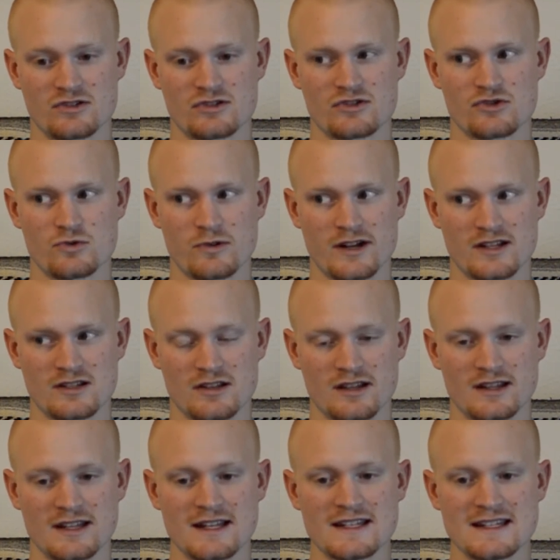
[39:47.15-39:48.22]

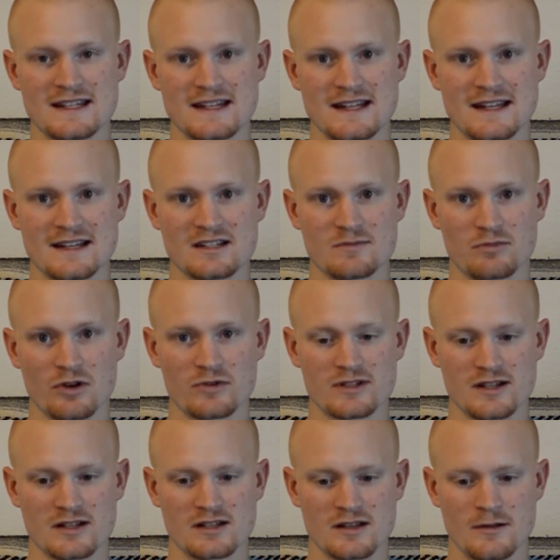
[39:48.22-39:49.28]
translate that DNA into
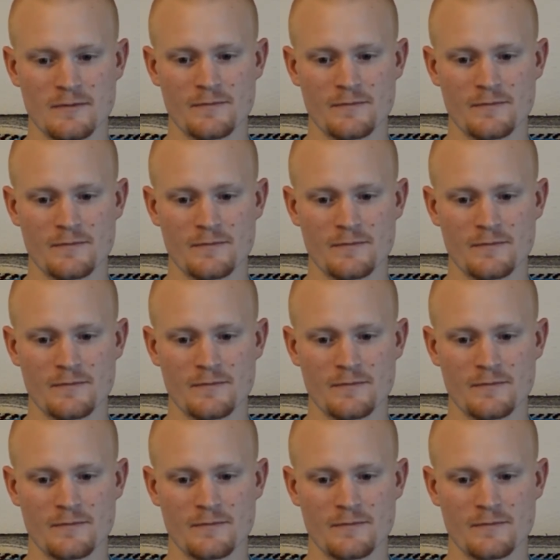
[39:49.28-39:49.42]
proteins.